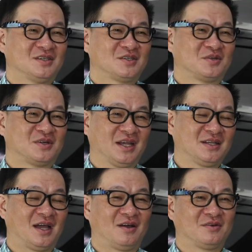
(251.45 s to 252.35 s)
so right
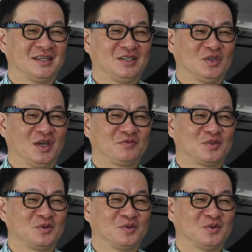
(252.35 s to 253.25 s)
now you have
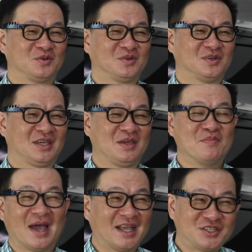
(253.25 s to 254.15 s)
to
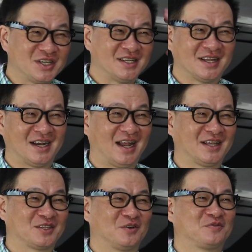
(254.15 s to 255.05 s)
imagine a
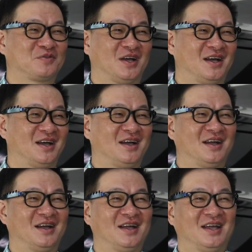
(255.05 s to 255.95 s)
lot of
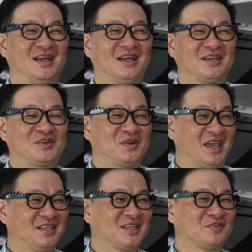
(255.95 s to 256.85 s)
uh,
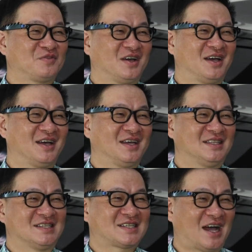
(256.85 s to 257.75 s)
creative uh,
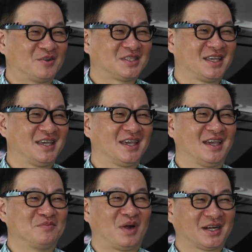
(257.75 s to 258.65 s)
discounting
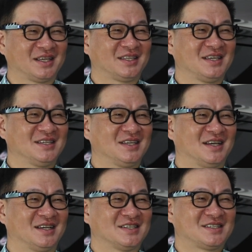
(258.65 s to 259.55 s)
and marketing
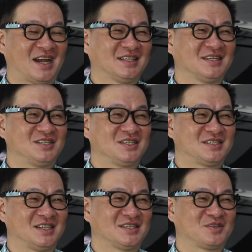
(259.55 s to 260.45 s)
uh, strategies
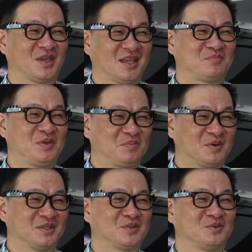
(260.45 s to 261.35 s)
just to get
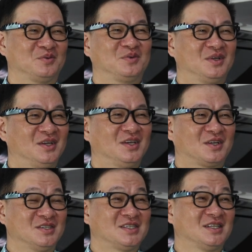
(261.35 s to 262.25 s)
people to
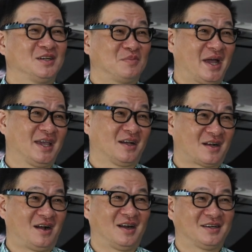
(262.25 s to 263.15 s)
consider buying a
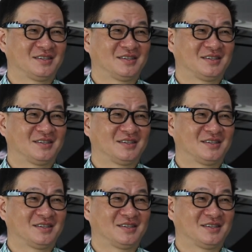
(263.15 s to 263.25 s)
car.